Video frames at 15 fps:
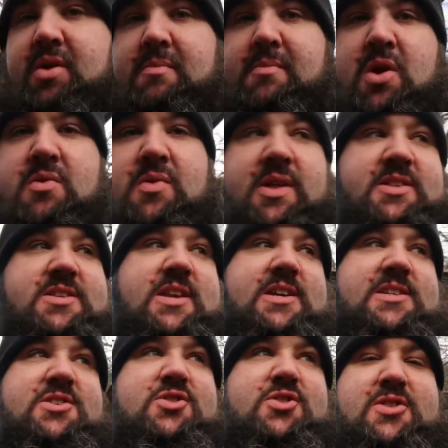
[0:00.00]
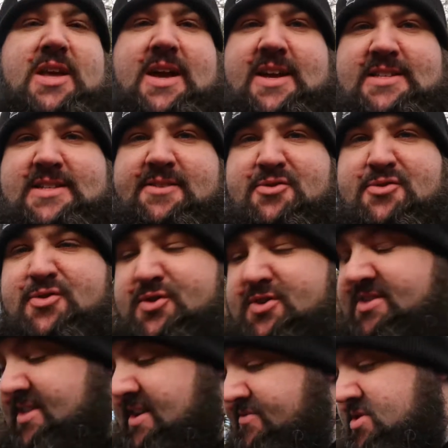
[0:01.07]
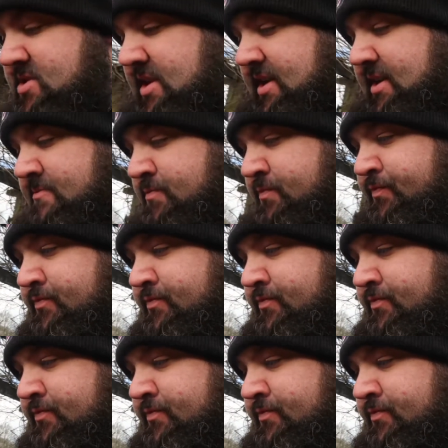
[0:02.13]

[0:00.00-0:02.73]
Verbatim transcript: Not moaning, today's a good day, it's level 47 day.